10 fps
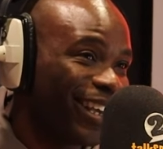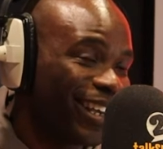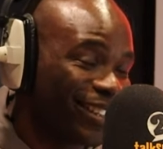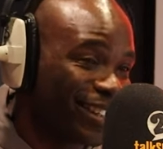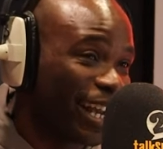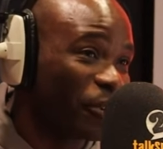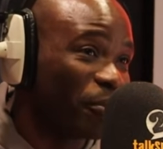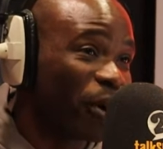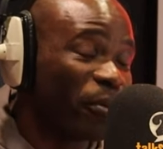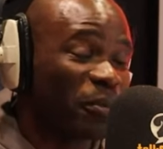Is now the
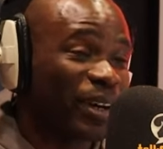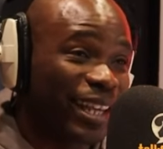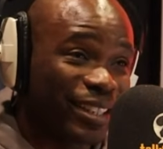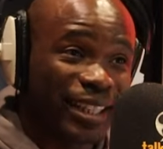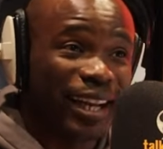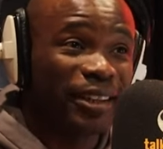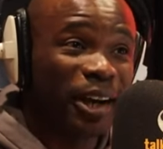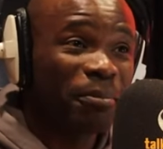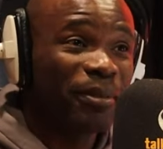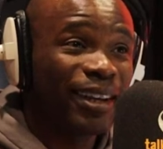moment where they stand
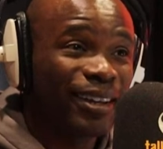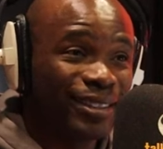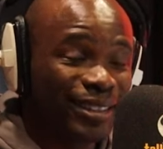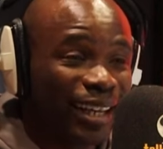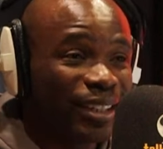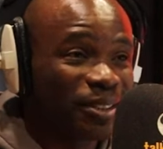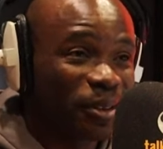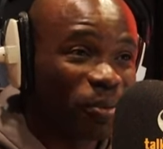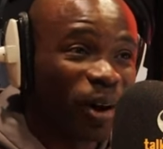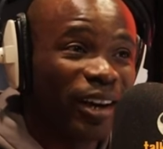up and take it to
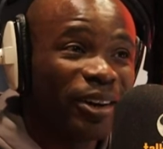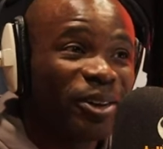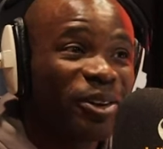the wire?